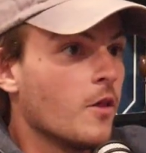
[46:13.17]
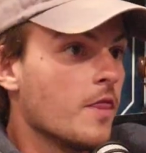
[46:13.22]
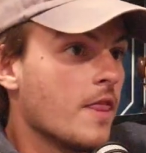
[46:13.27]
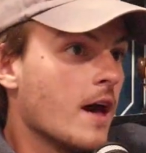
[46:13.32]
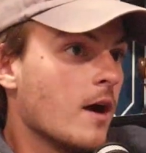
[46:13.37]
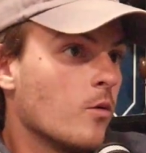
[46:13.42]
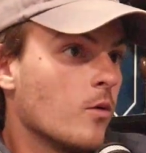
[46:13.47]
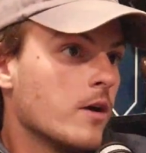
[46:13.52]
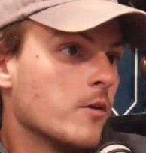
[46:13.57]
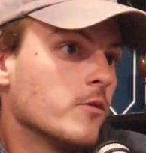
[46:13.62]

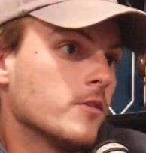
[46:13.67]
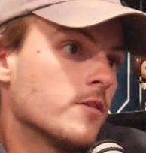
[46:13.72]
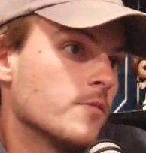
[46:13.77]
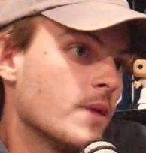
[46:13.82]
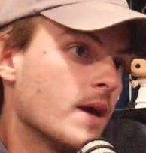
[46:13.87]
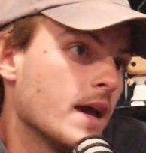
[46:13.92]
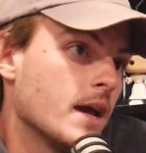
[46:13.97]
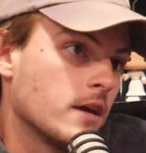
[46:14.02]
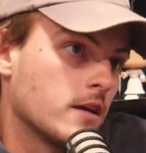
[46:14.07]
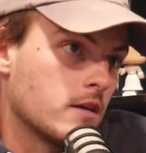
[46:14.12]
that way with
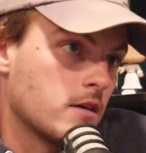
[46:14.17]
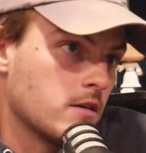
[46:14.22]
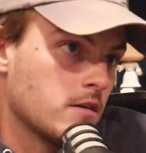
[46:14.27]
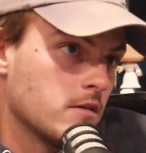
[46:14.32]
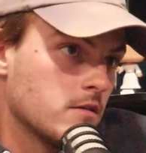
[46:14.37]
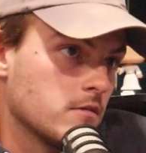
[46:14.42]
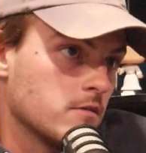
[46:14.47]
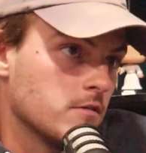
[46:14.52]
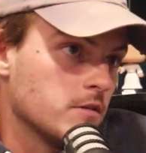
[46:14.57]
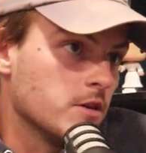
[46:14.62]
Mank.
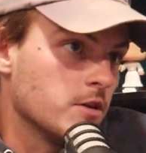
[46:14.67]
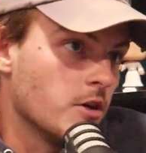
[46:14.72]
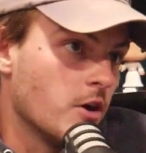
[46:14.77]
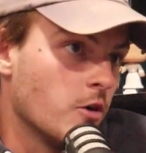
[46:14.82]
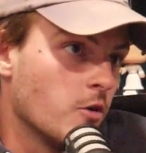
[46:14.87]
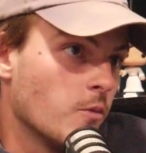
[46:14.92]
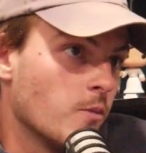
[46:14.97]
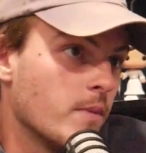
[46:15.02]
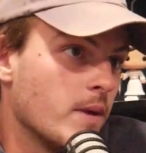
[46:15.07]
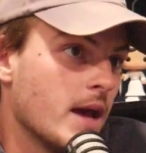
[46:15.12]

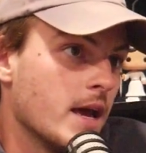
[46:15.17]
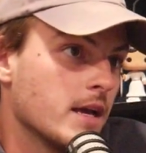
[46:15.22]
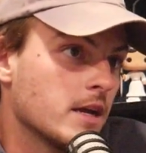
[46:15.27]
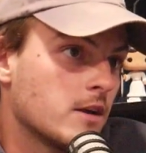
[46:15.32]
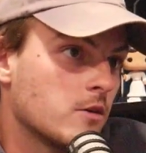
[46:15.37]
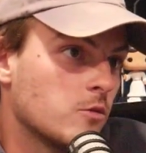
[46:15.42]
Mank